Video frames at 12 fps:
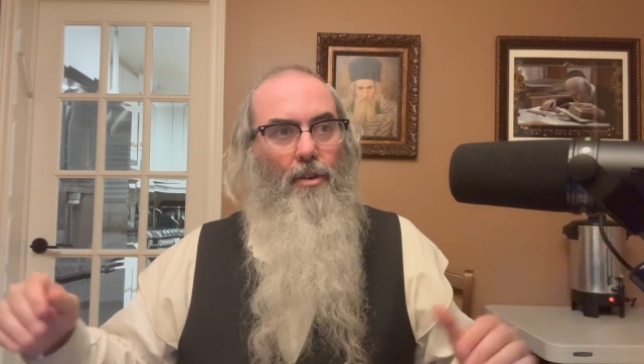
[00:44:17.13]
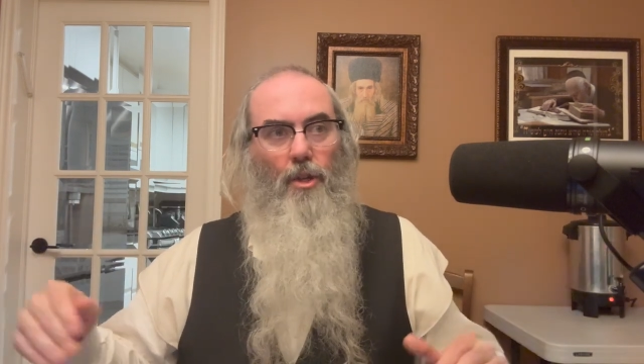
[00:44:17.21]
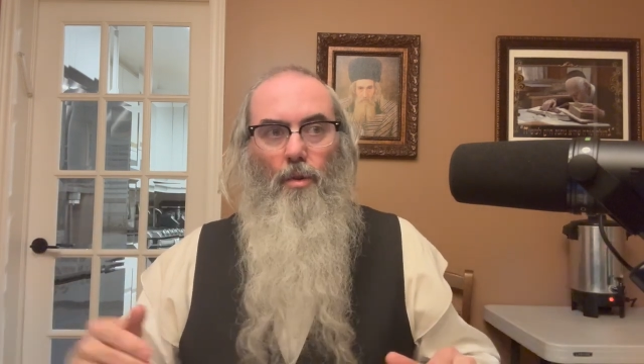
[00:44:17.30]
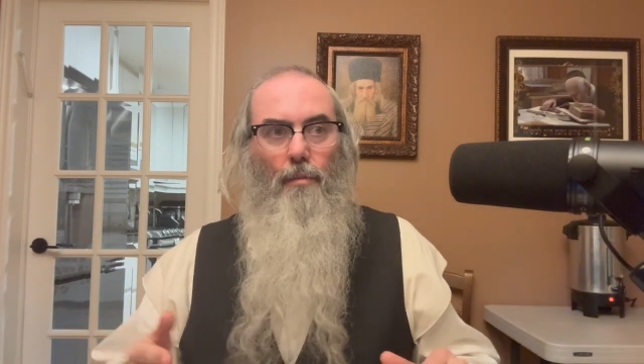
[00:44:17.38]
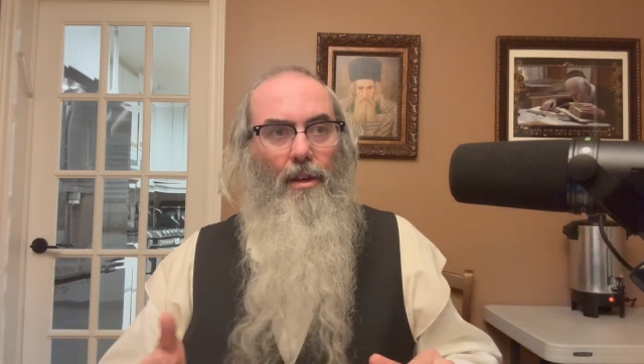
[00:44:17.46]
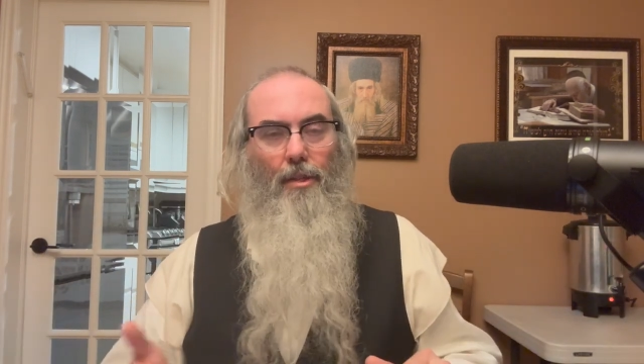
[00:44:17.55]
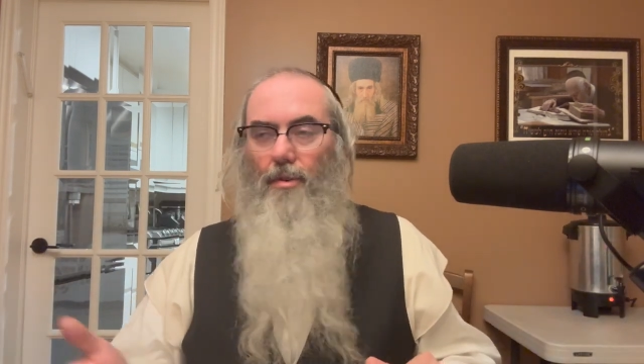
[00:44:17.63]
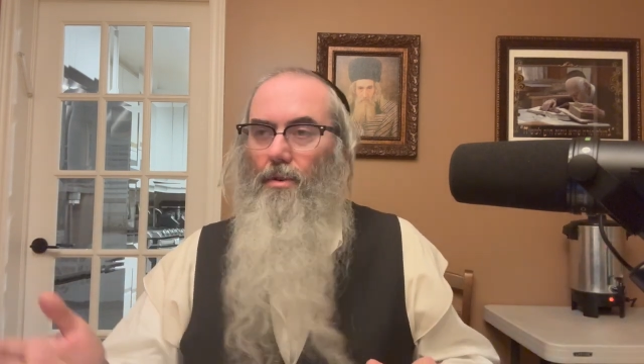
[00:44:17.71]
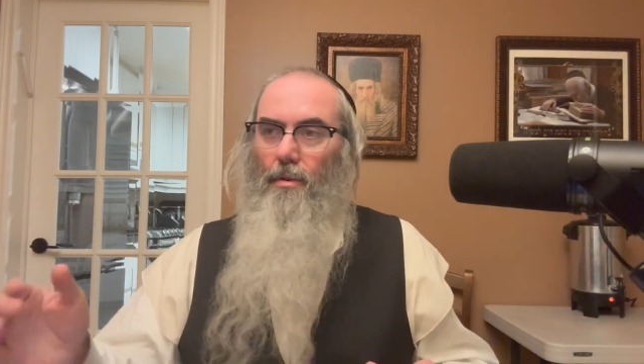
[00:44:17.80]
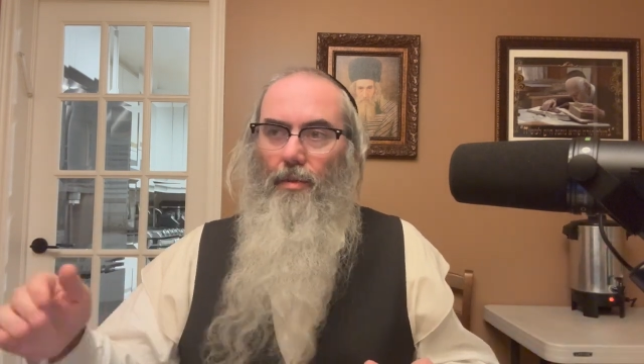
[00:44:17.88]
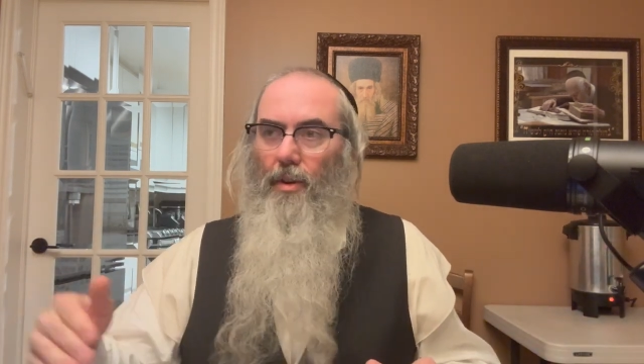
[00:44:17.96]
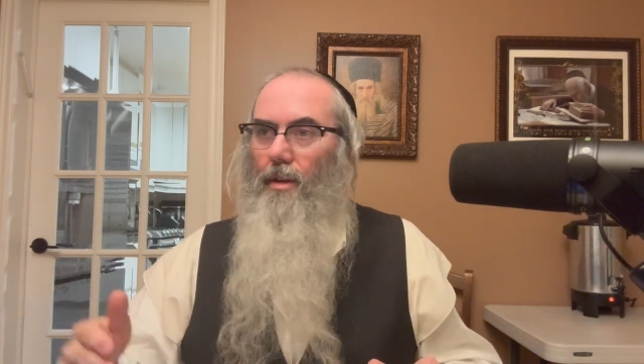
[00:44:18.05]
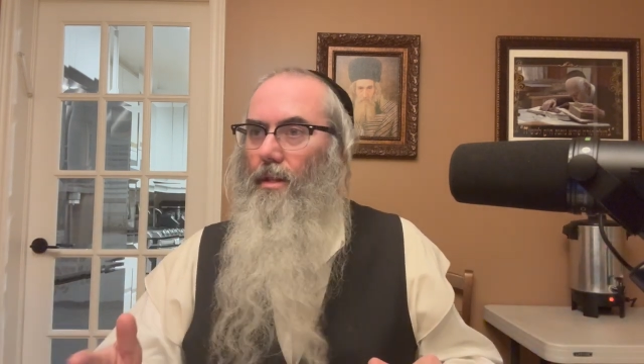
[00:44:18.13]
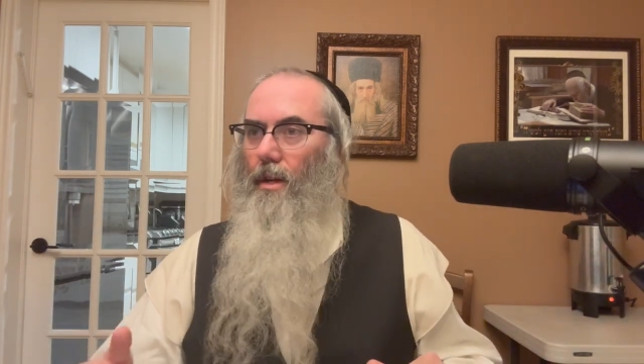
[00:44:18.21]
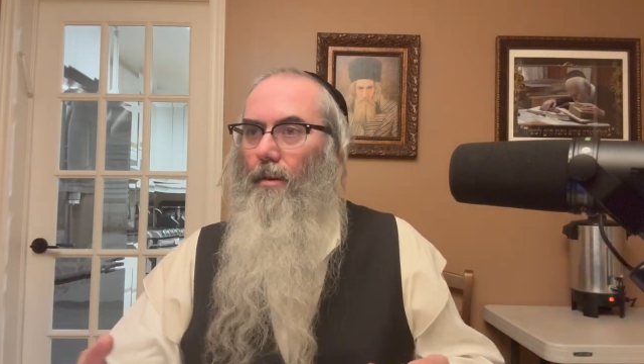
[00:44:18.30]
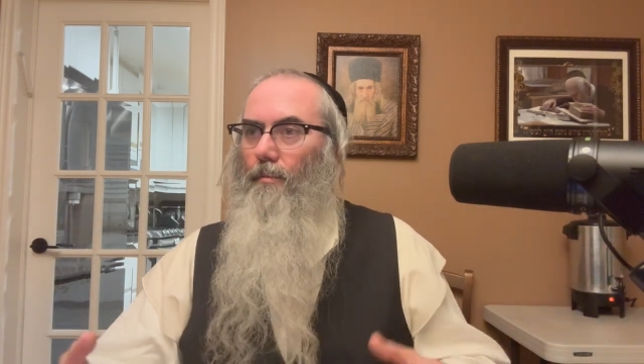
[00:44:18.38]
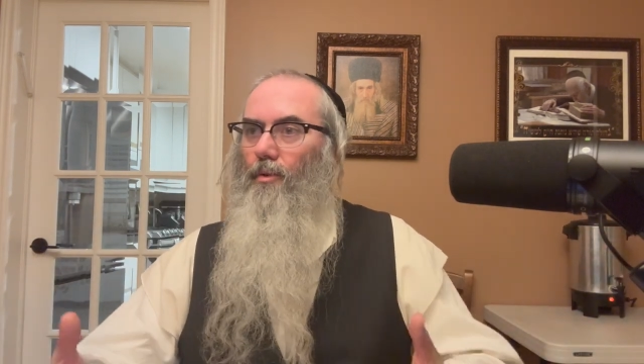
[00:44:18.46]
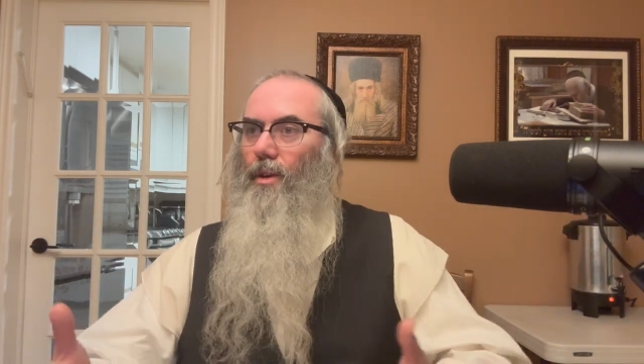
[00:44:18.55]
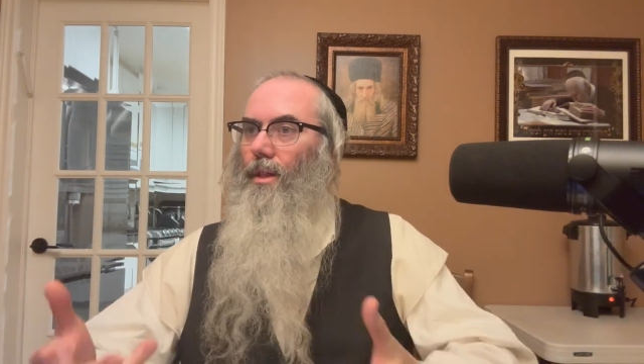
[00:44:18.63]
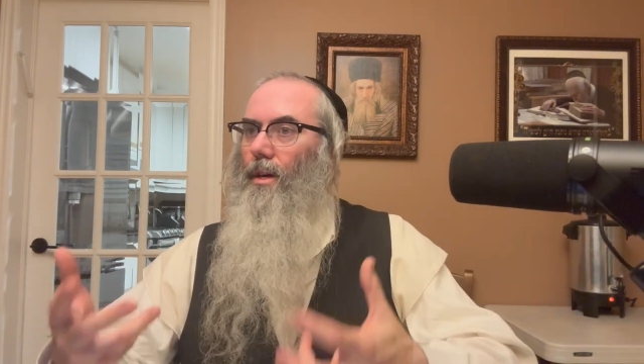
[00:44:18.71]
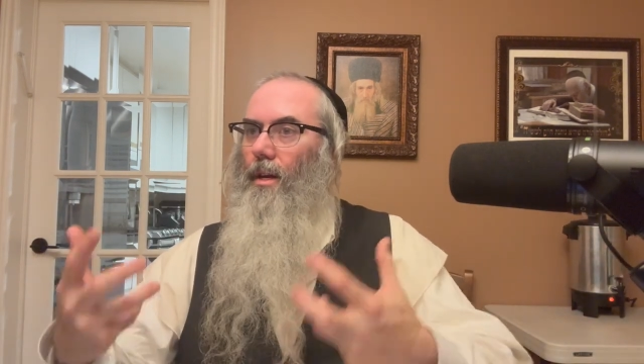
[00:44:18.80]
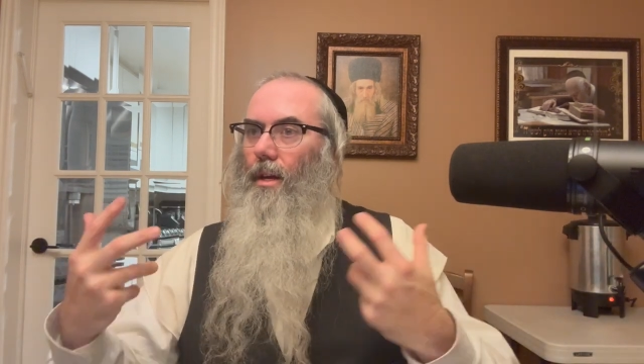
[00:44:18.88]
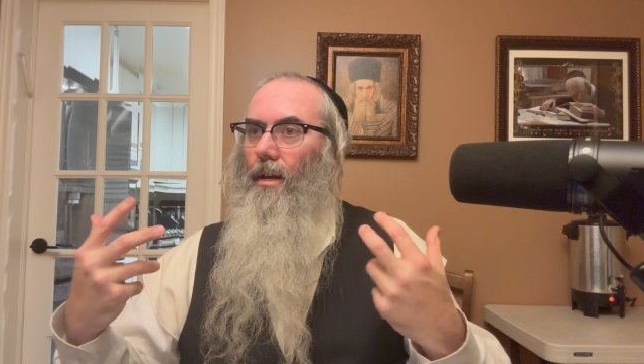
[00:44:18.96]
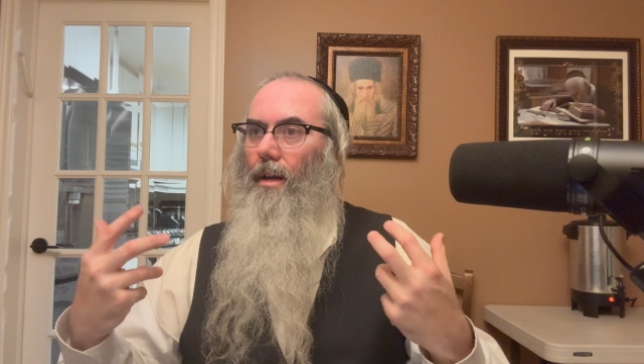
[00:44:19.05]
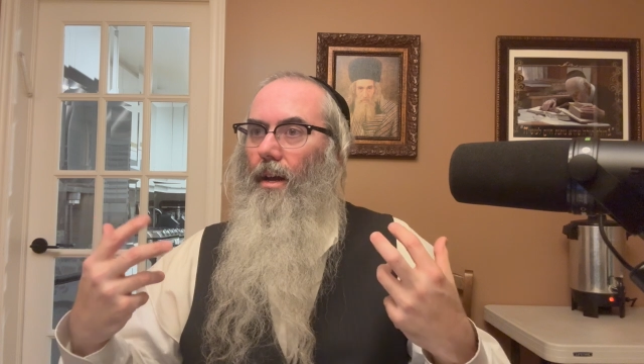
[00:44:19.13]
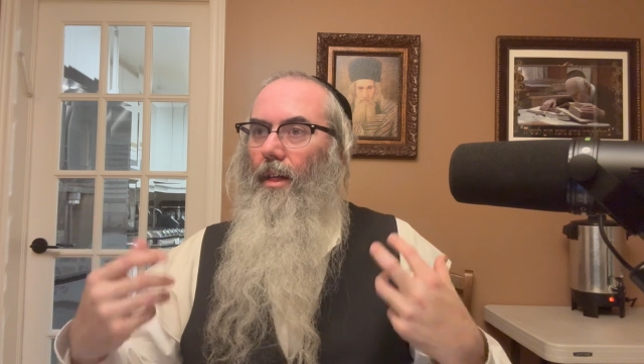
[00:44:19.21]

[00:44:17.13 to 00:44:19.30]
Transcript: swimming through, they're breathing,